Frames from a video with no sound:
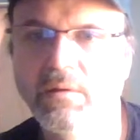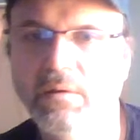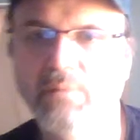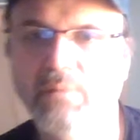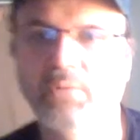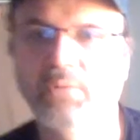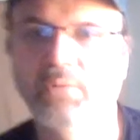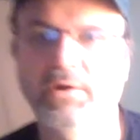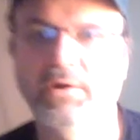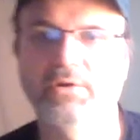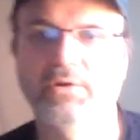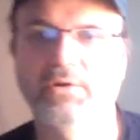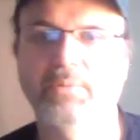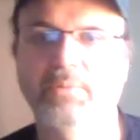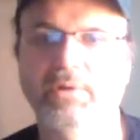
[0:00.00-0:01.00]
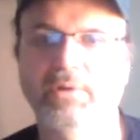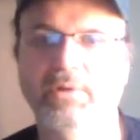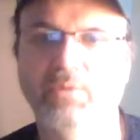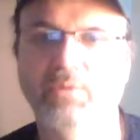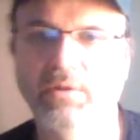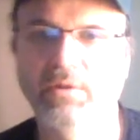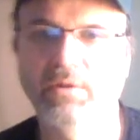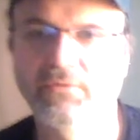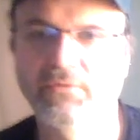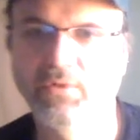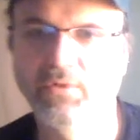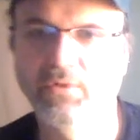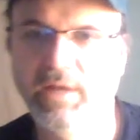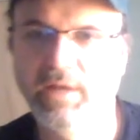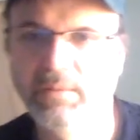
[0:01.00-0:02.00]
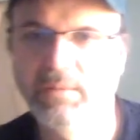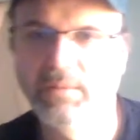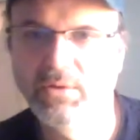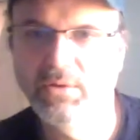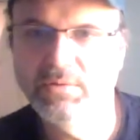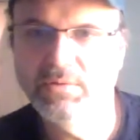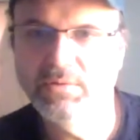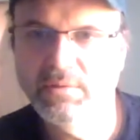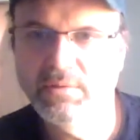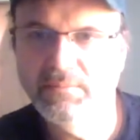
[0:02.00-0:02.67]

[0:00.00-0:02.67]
Brendan, you're building one of the Fluke EMUs.